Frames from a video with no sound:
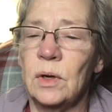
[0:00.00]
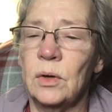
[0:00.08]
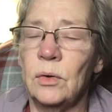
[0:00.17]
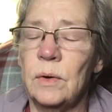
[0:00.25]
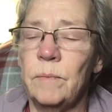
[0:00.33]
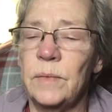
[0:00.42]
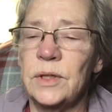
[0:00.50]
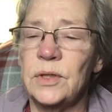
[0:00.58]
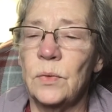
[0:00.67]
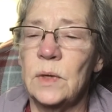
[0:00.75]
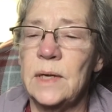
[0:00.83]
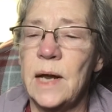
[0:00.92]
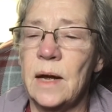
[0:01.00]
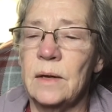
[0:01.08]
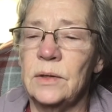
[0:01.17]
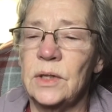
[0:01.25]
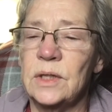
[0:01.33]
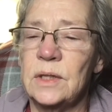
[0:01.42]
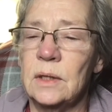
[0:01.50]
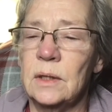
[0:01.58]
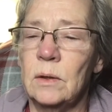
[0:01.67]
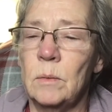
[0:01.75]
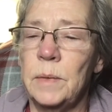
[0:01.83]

to crimp this one down just a little